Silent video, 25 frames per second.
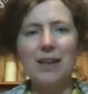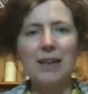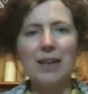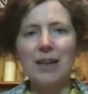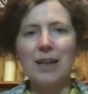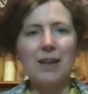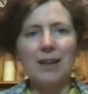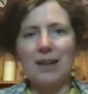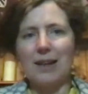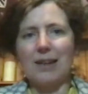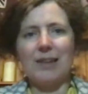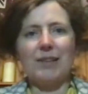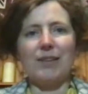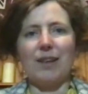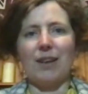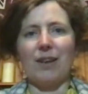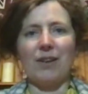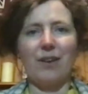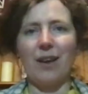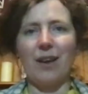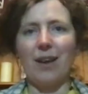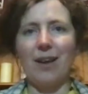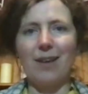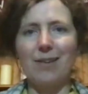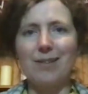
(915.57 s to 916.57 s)
I
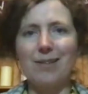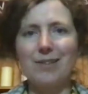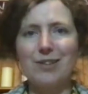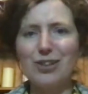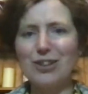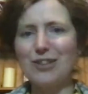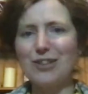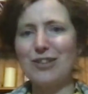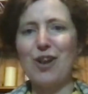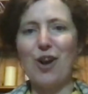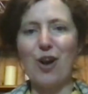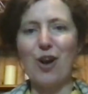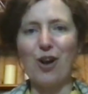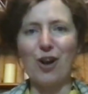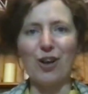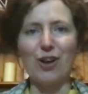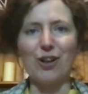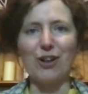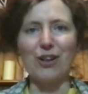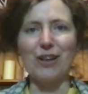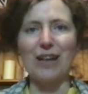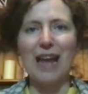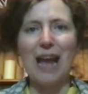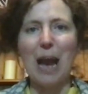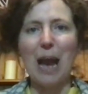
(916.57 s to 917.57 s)
don't know. It's just not
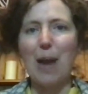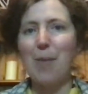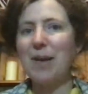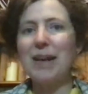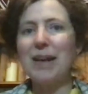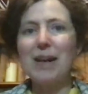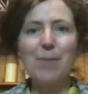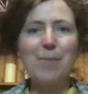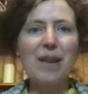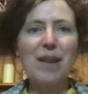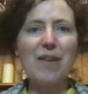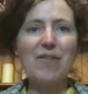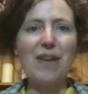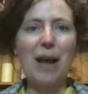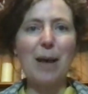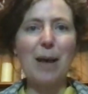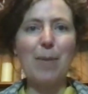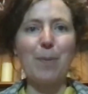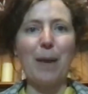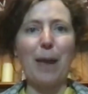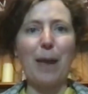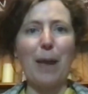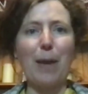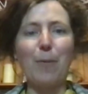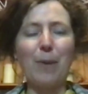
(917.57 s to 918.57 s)
on. I mean, I'm never
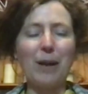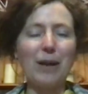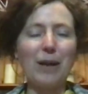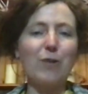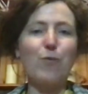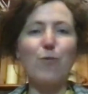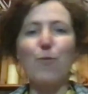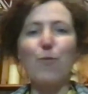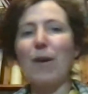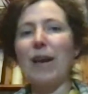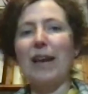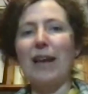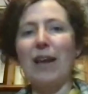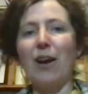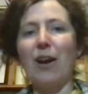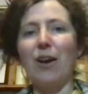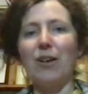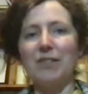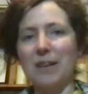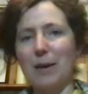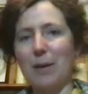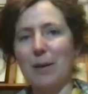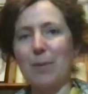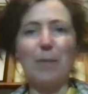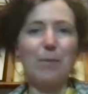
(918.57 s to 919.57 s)
happy when it's really
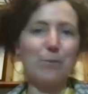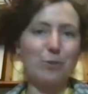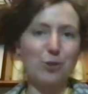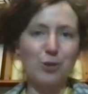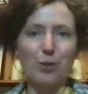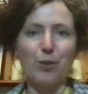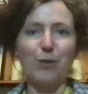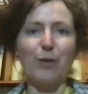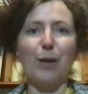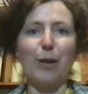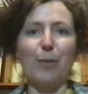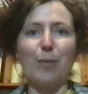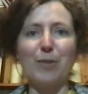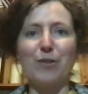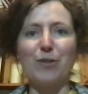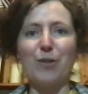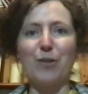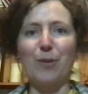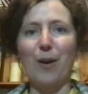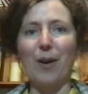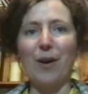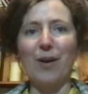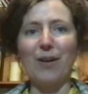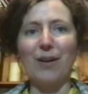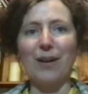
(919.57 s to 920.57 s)
hot. I'm sure I'll be
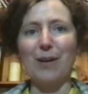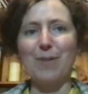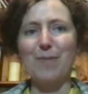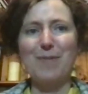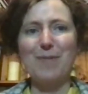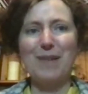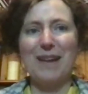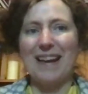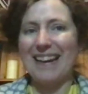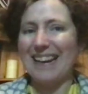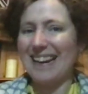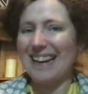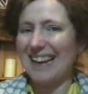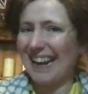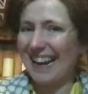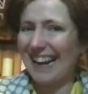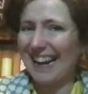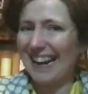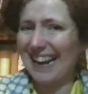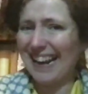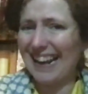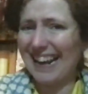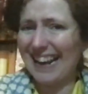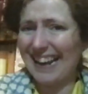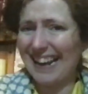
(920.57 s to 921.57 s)
too hot and complaining.
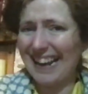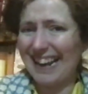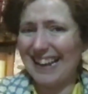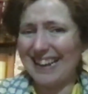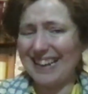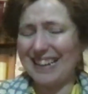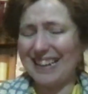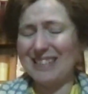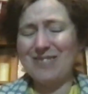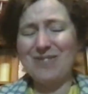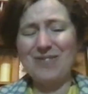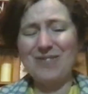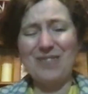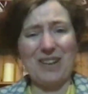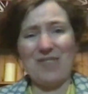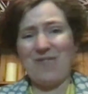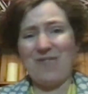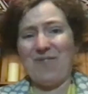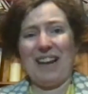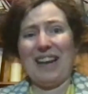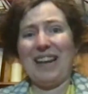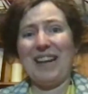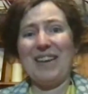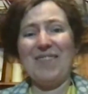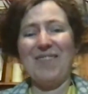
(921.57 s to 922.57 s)
I'll
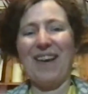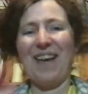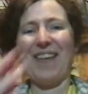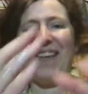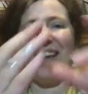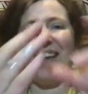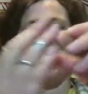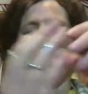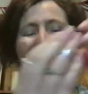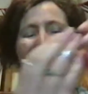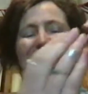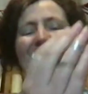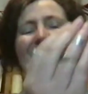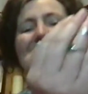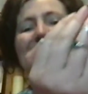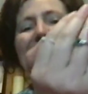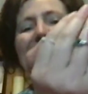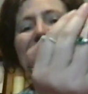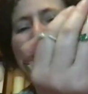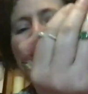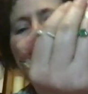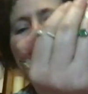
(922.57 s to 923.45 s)
complain about that as well.